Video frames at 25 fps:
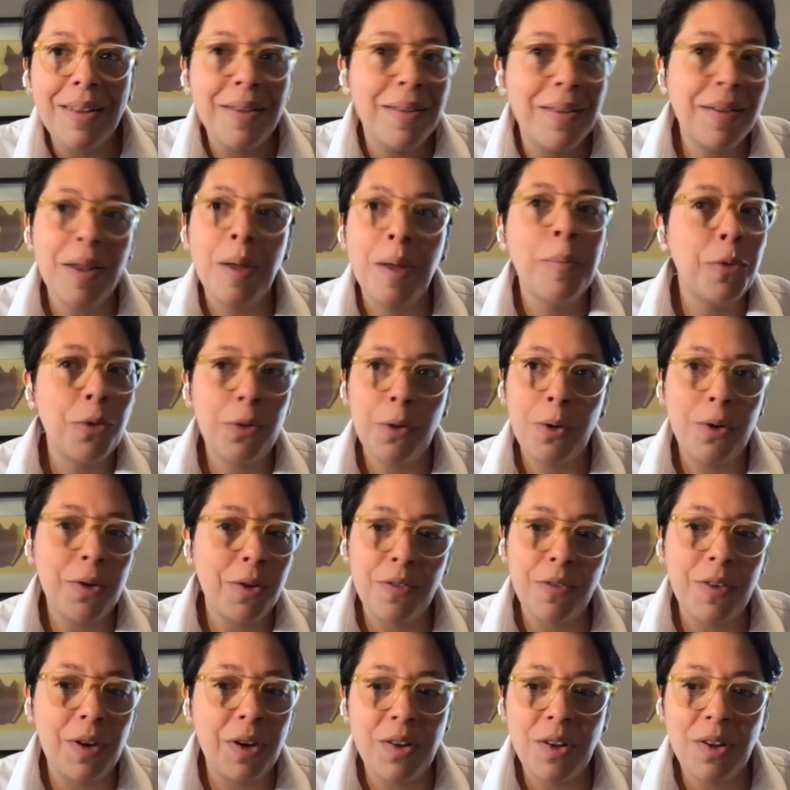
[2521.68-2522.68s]
in some sort
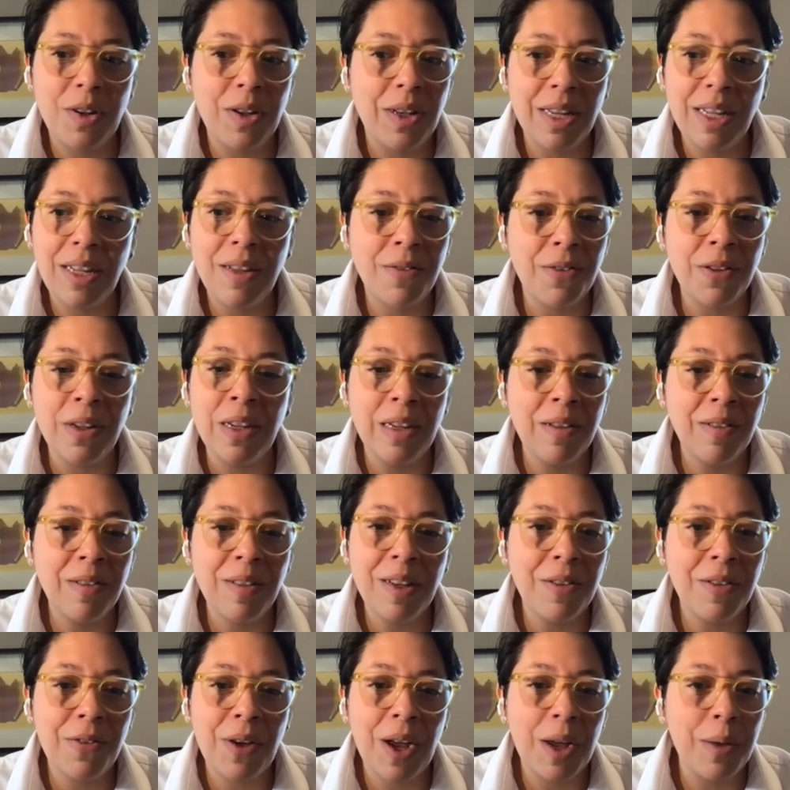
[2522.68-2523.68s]
of version, even,
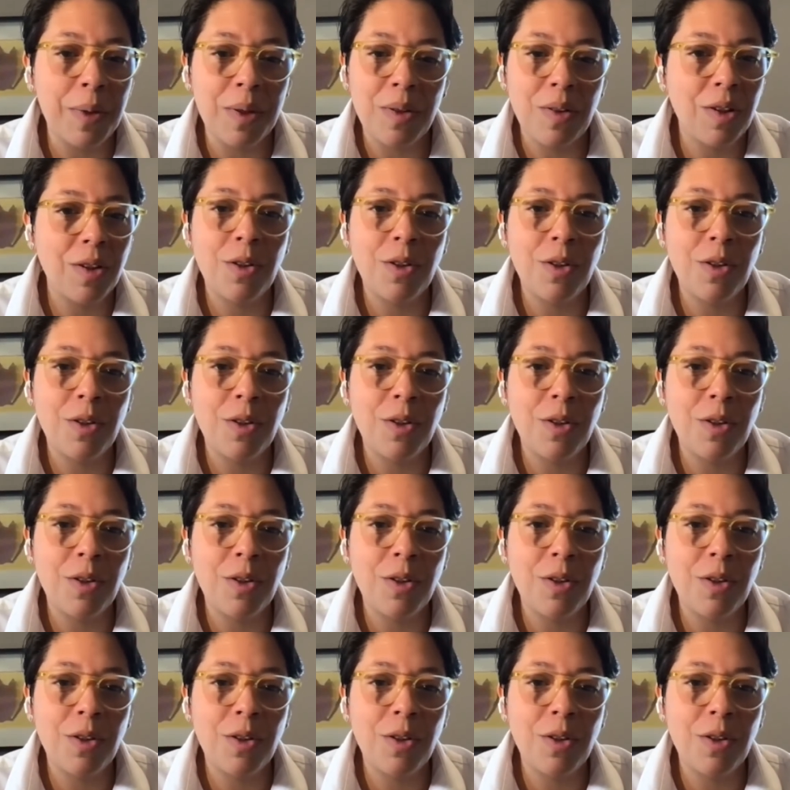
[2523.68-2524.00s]
even if I was